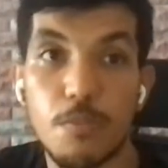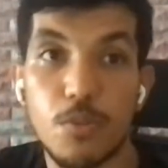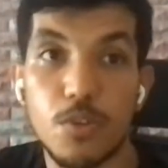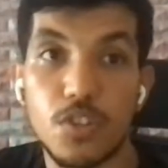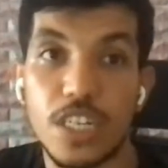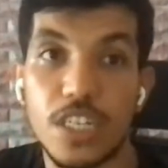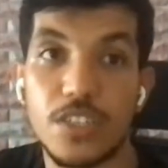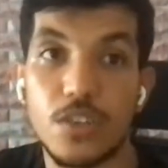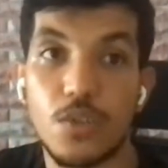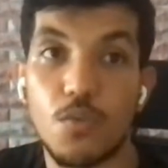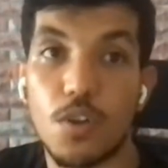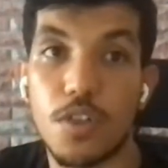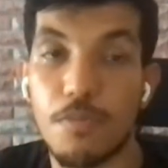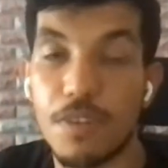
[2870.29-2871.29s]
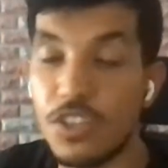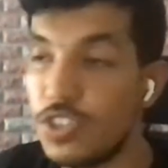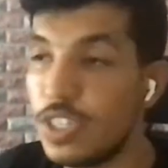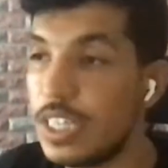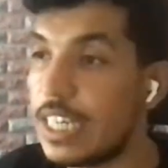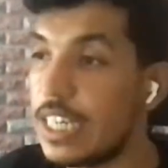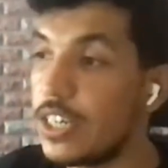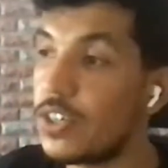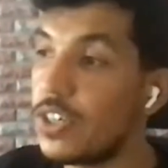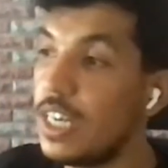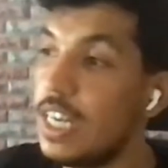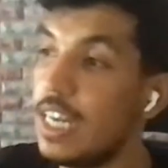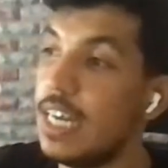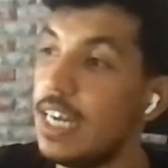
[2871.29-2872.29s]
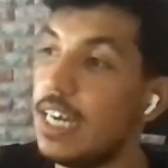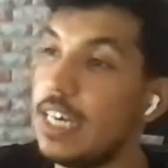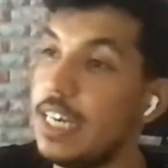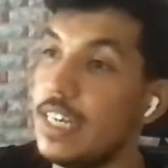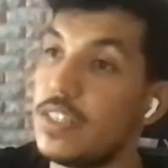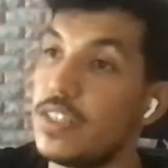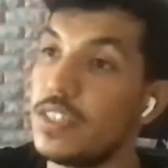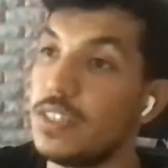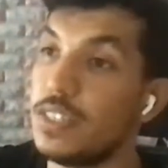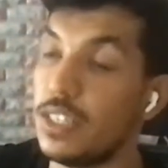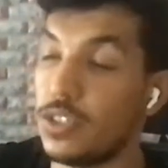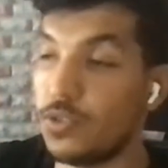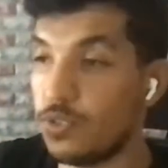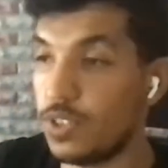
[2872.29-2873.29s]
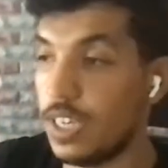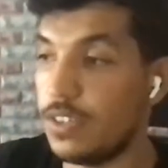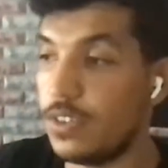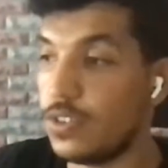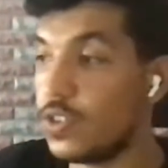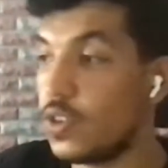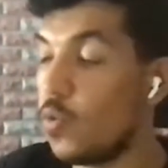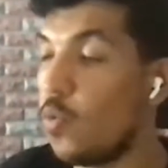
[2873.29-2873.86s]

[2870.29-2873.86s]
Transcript: project worth mentioning here is test containers.